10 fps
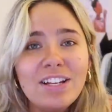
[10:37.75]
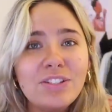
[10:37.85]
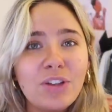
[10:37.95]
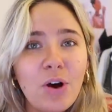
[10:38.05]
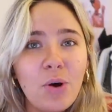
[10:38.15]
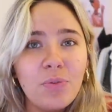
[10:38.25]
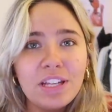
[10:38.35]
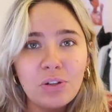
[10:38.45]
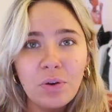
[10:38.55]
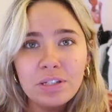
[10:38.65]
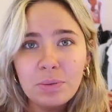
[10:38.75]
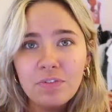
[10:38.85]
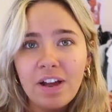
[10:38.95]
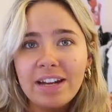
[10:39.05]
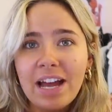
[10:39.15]
So they told us we would
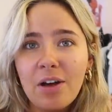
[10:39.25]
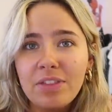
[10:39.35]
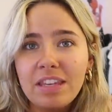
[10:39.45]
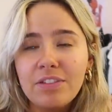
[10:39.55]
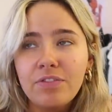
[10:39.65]
find out the